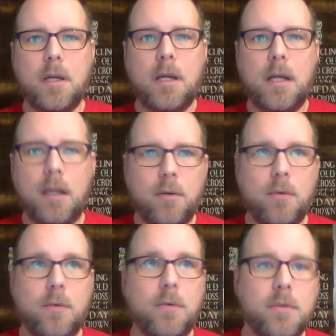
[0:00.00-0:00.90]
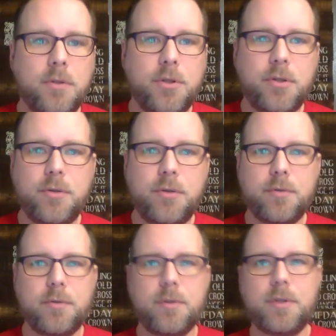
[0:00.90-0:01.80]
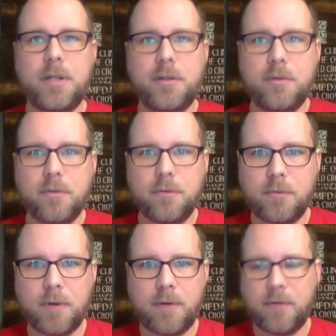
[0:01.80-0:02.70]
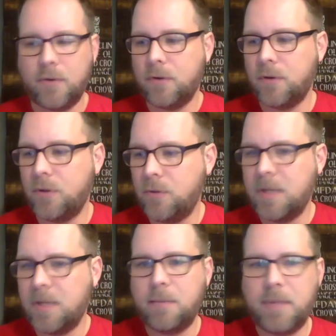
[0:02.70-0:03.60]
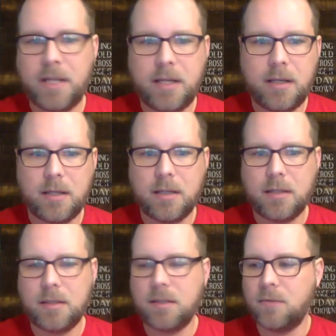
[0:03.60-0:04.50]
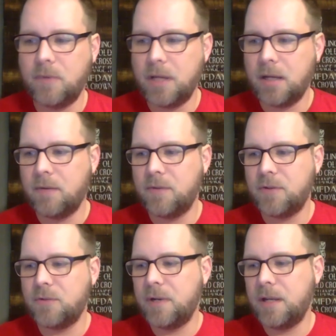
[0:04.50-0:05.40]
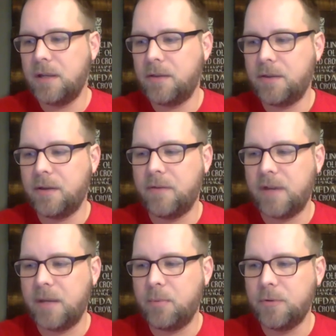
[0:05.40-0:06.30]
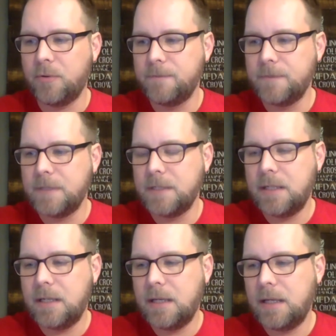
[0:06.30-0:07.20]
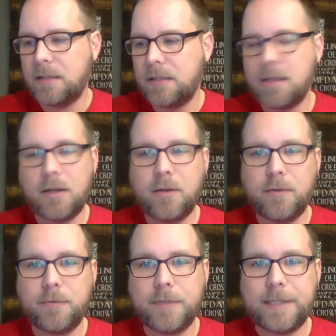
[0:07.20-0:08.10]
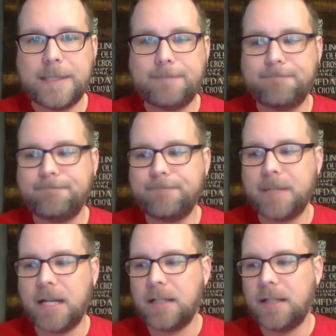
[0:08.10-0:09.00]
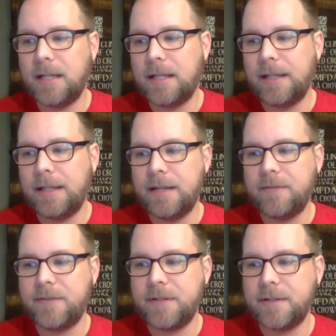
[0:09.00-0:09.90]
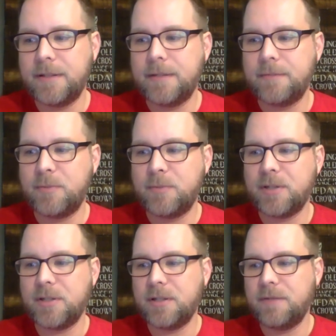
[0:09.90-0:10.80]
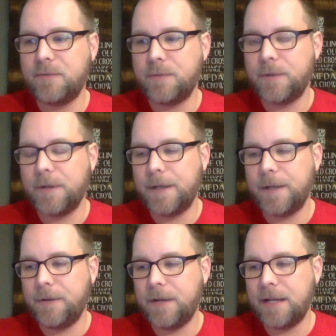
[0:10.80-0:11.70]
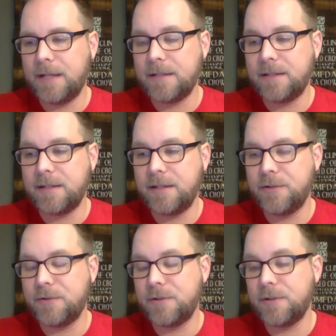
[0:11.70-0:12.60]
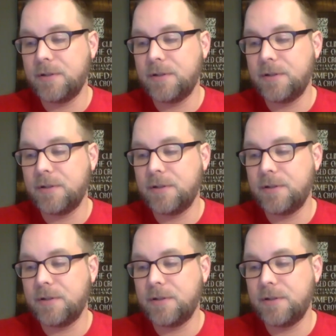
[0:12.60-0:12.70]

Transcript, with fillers: Hello, juniors, seniors, wherever you may be. It is the week of the 20th of April, and so um, not a lot left, um, especially for uh, you guys as seniors.